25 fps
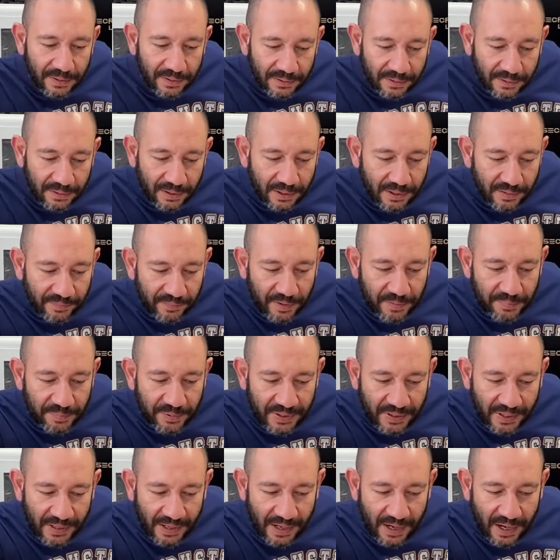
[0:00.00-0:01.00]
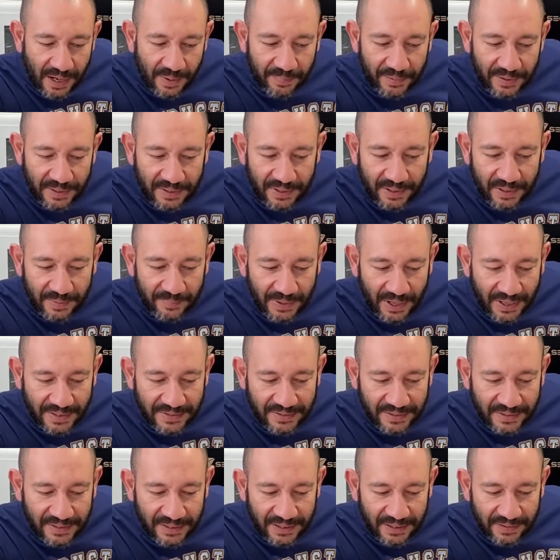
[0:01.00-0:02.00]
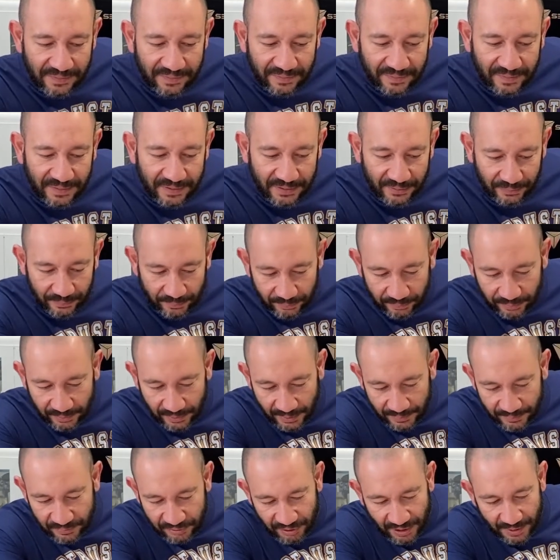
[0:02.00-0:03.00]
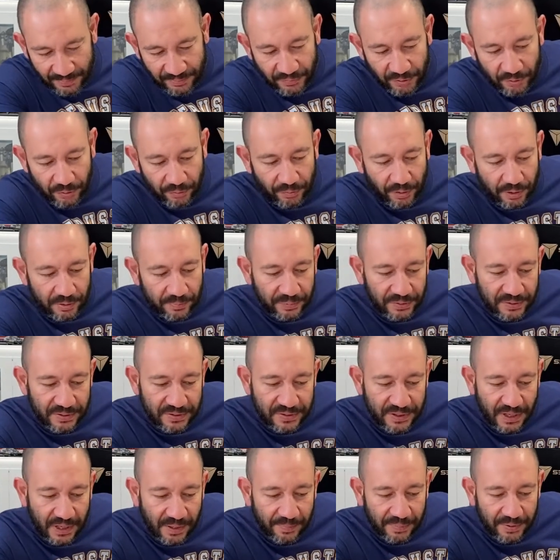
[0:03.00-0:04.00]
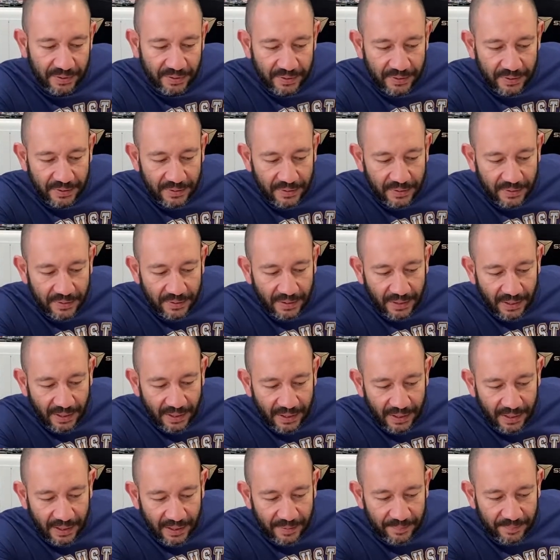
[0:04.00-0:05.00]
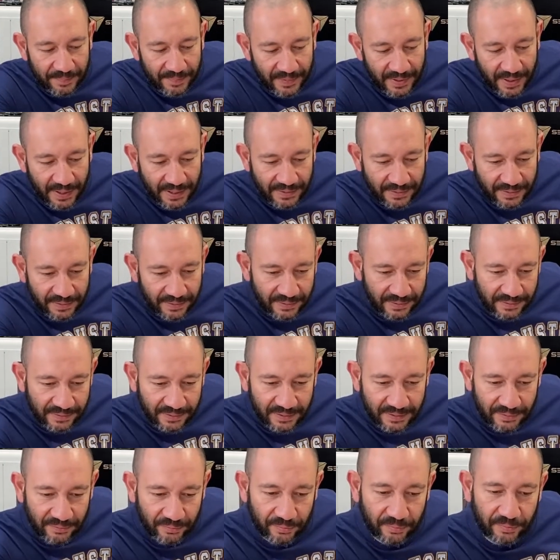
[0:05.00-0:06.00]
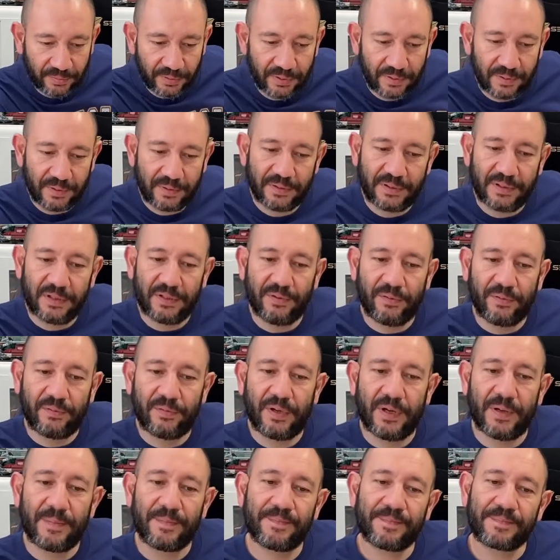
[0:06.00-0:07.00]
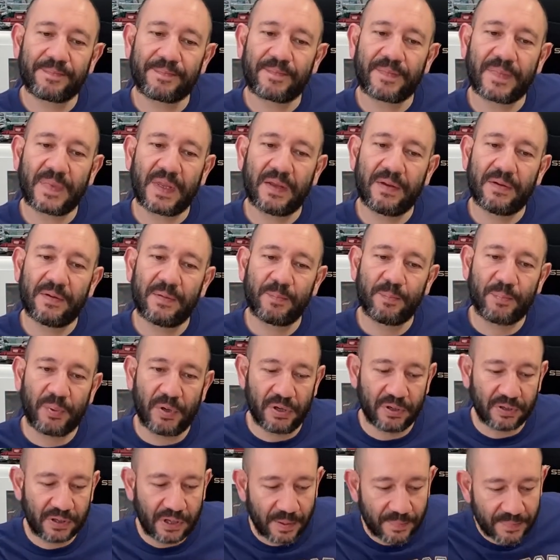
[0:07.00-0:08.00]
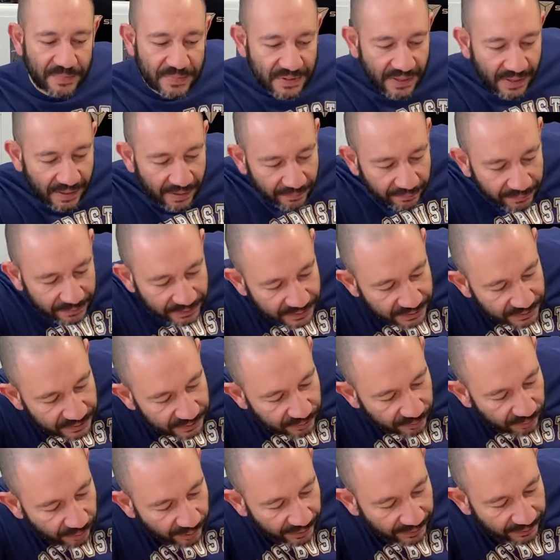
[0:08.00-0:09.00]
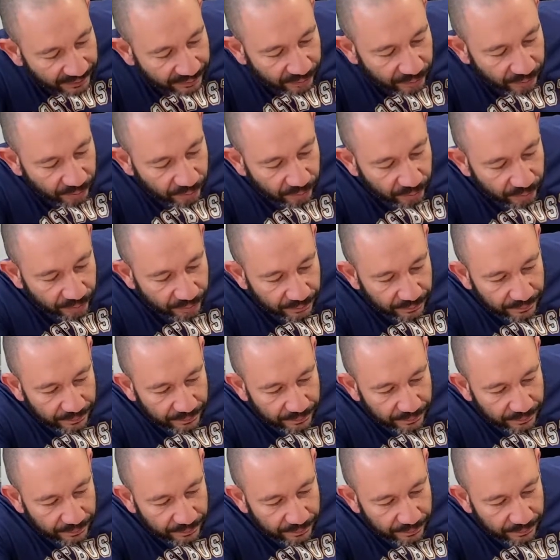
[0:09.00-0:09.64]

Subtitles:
Kind of open it up, and underneath, little trapdoor opens up, and the little box comes out, which is quite cool.